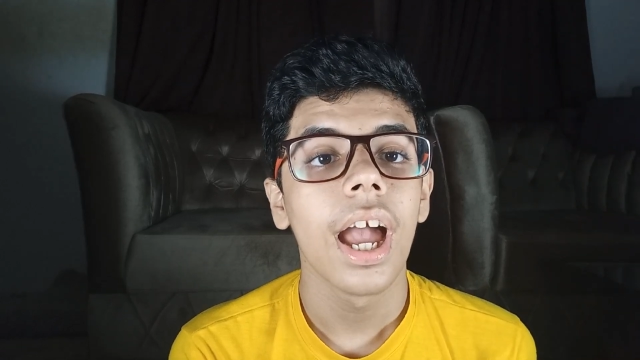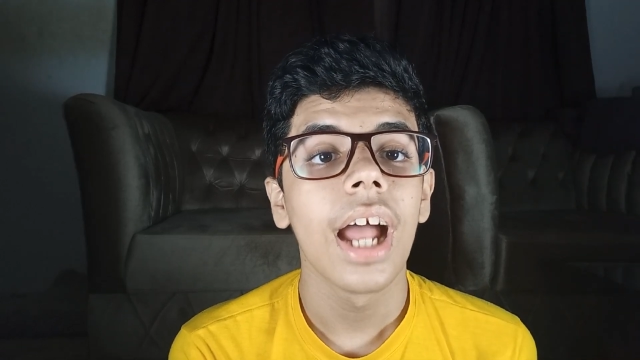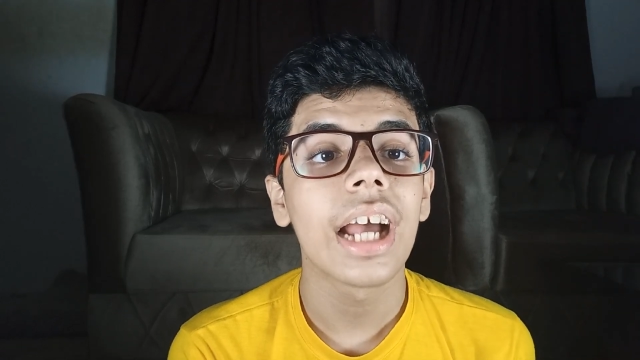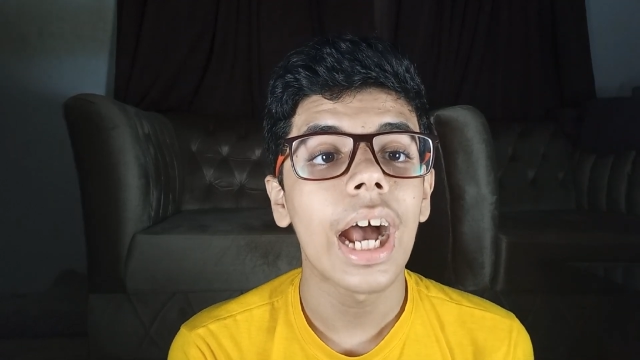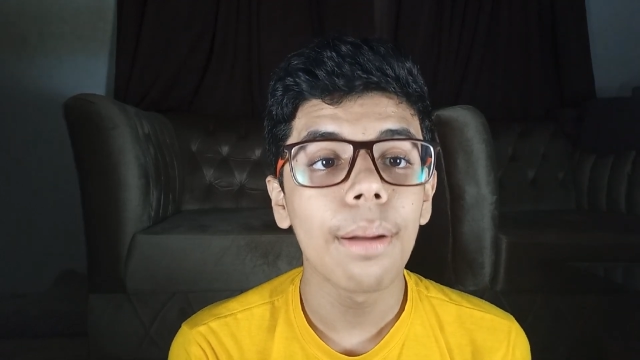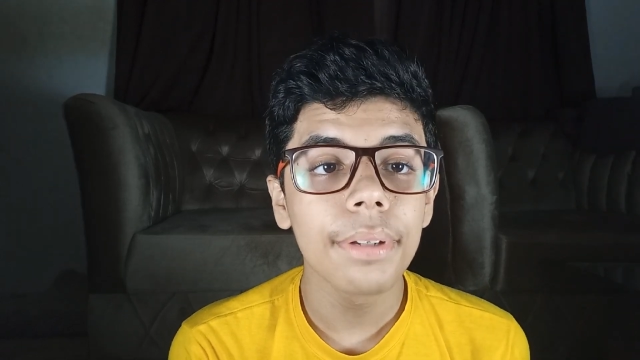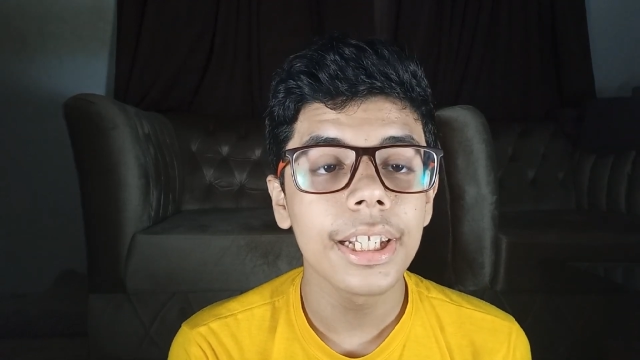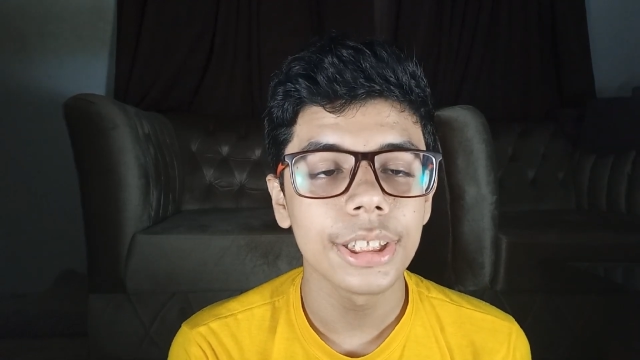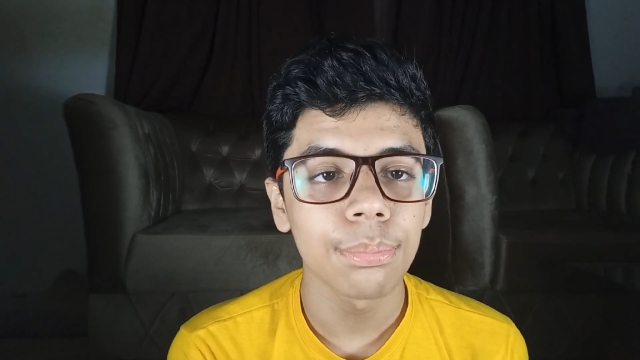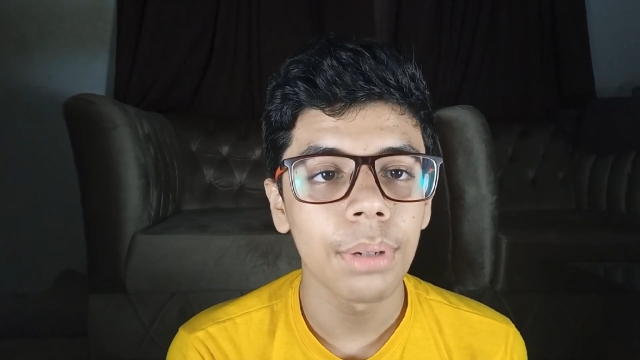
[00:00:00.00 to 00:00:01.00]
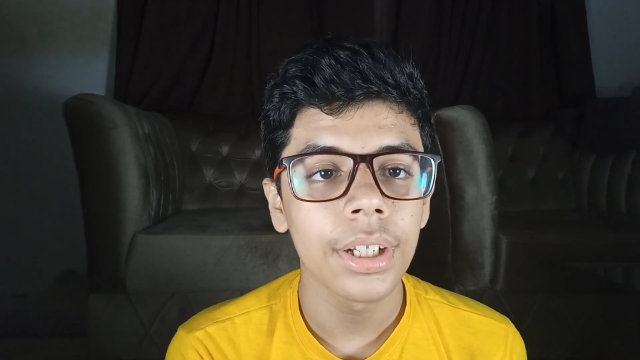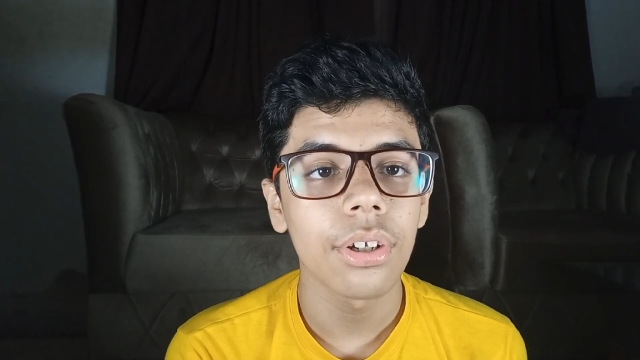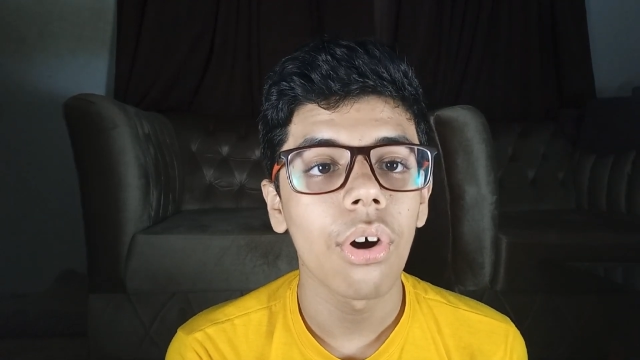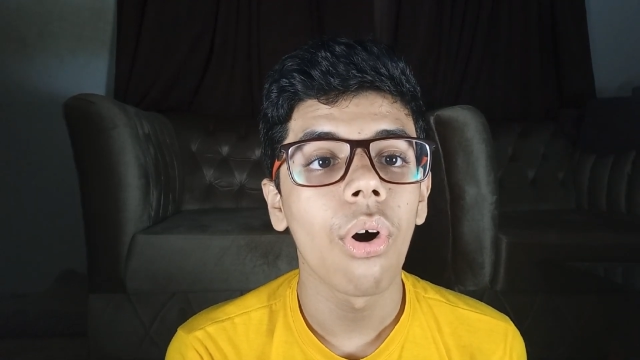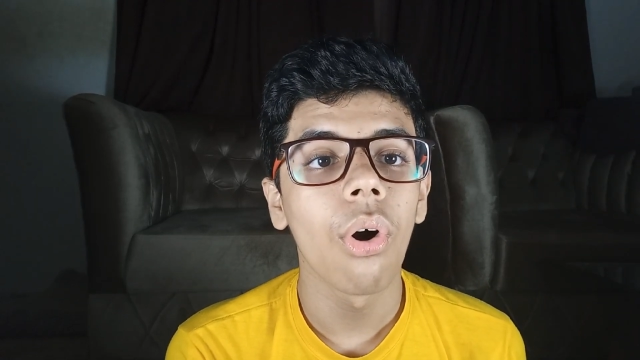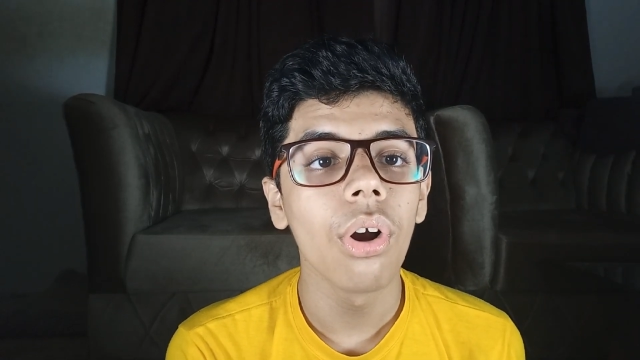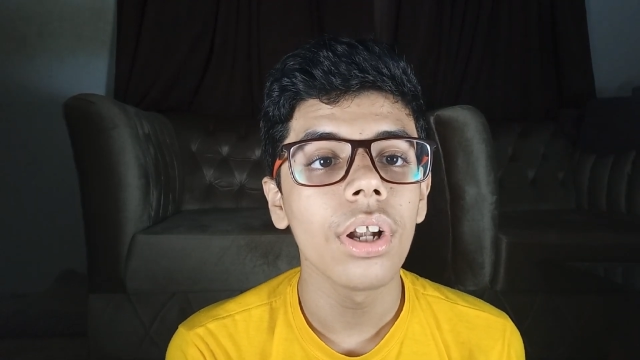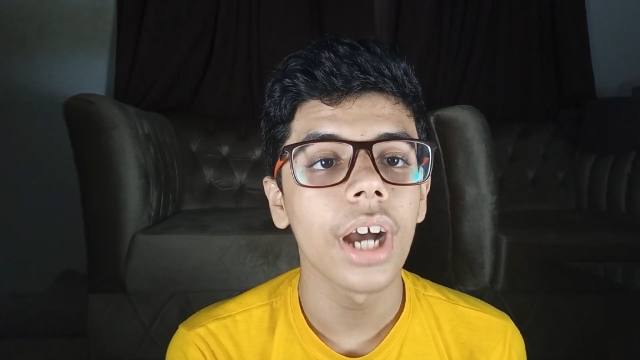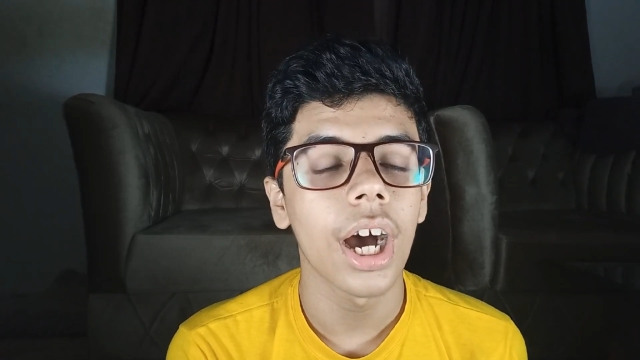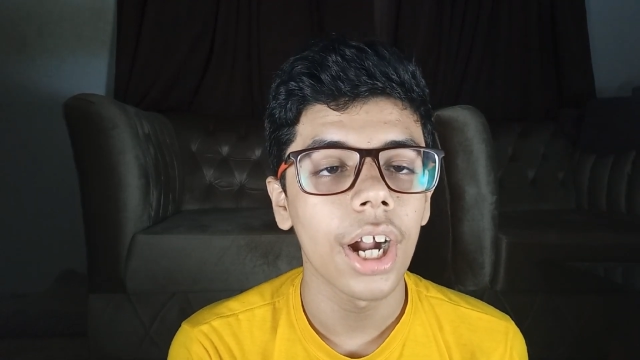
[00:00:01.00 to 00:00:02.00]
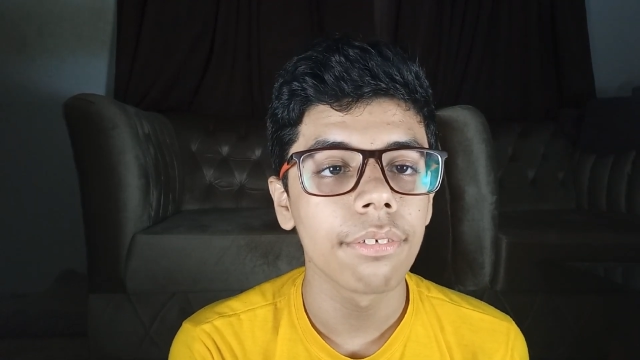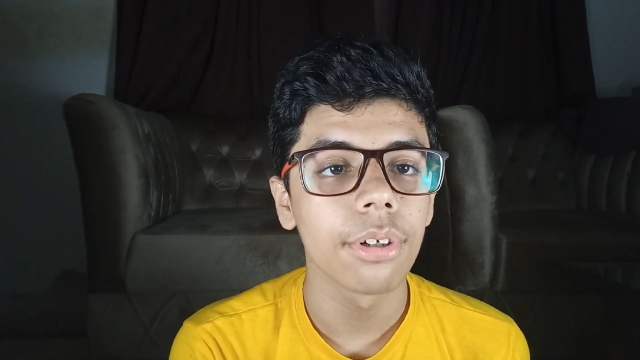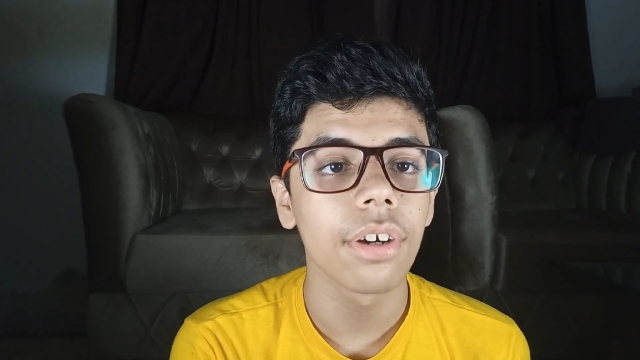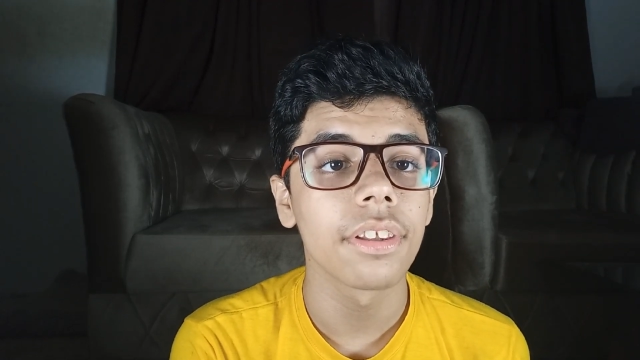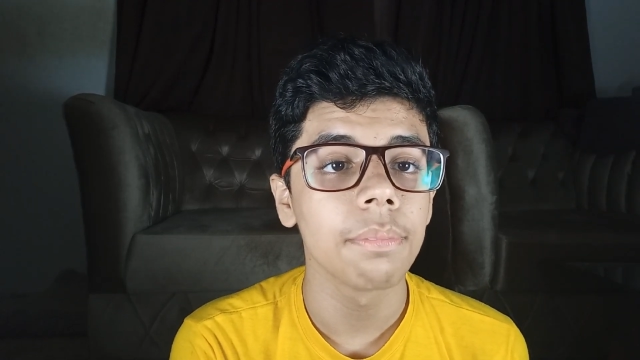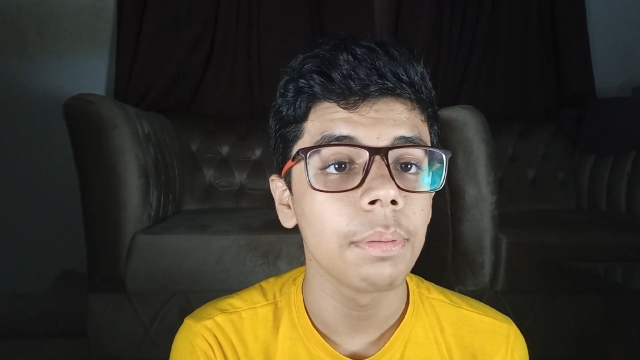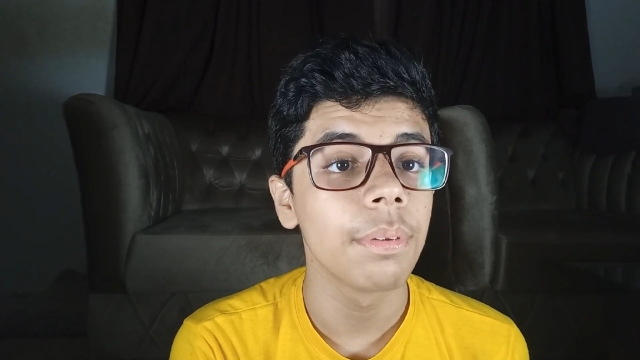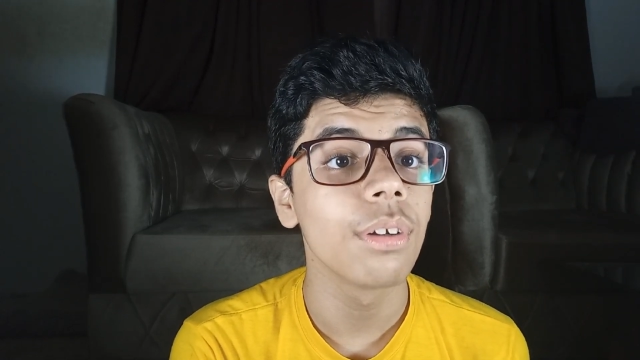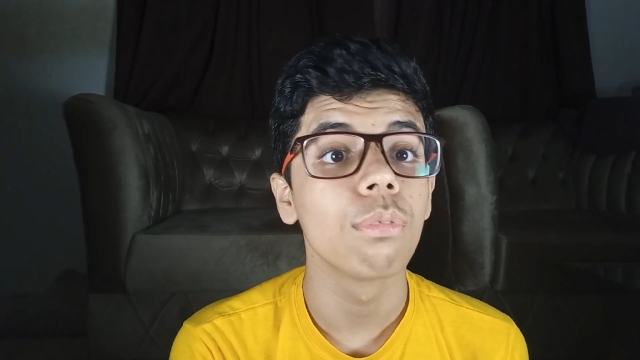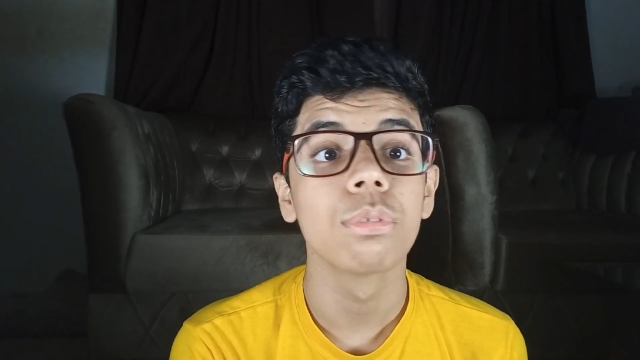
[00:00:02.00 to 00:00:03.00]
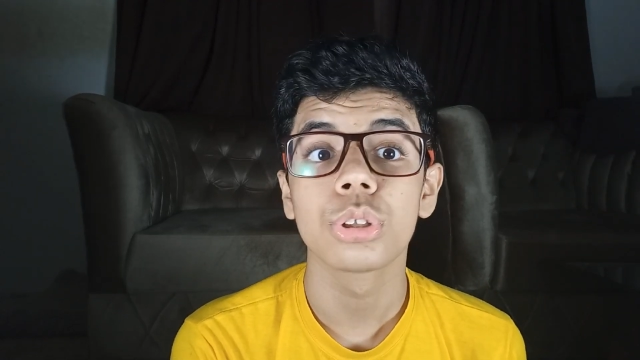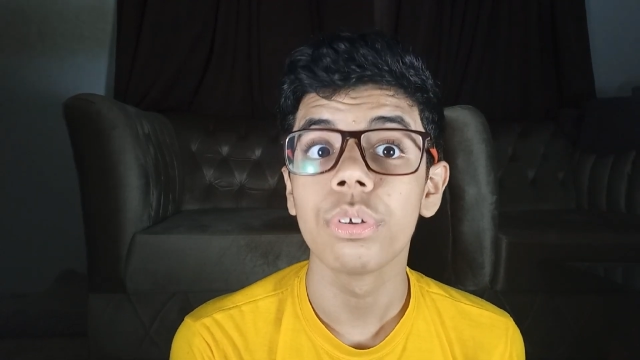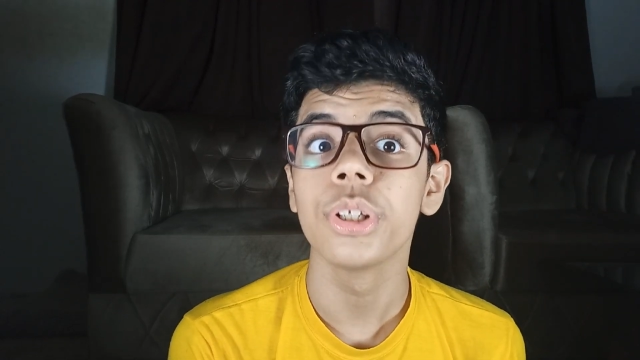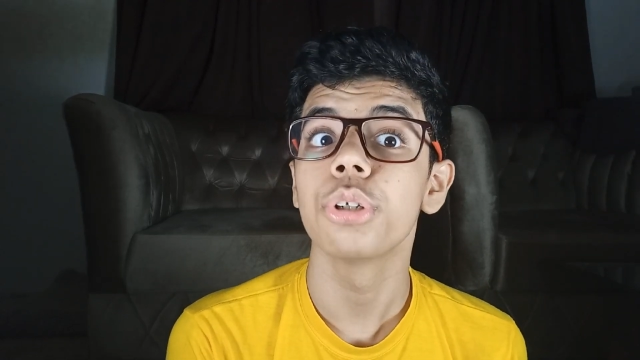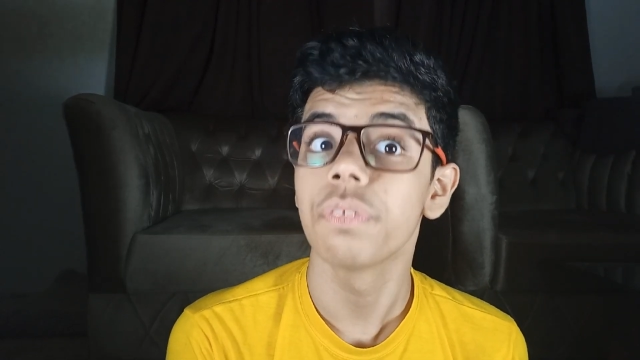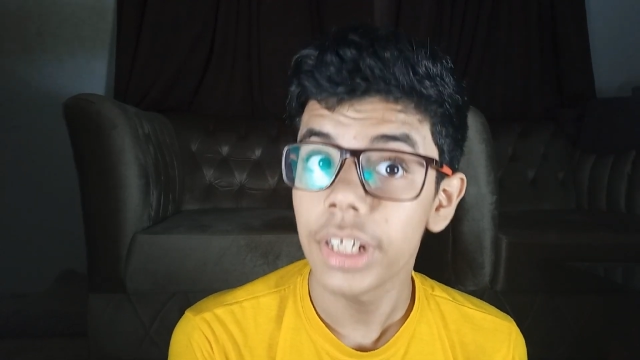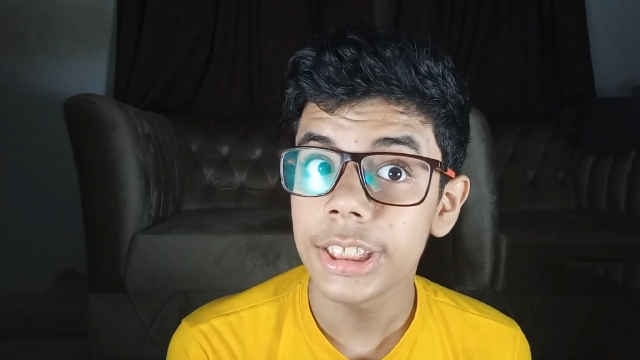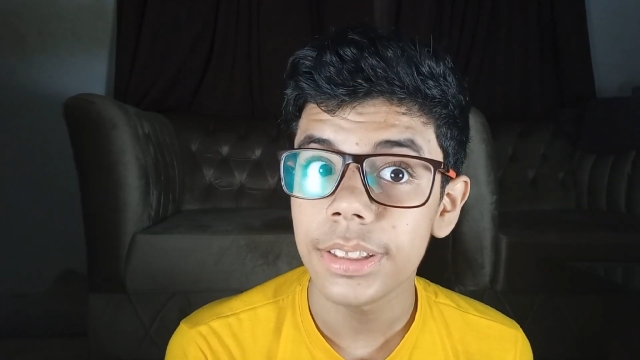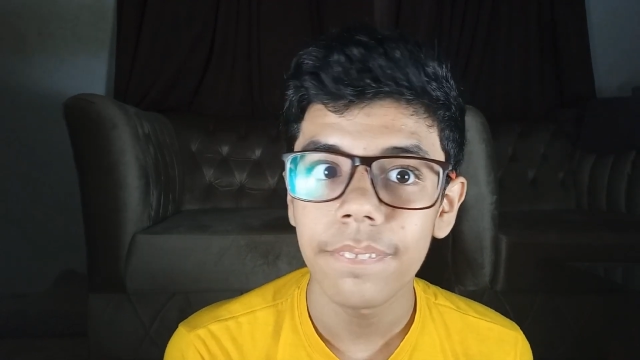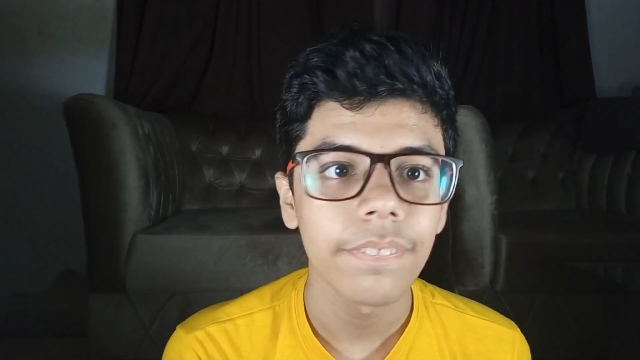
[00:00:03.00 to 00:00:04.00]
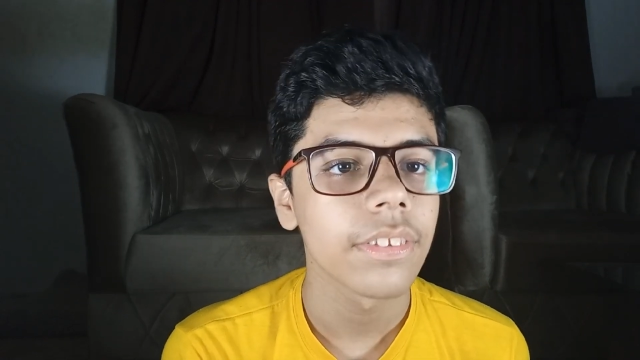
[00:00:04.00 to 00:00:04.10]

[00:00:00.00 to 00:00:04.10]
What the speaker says: And abdication meant all the hard work of the people was going to waste.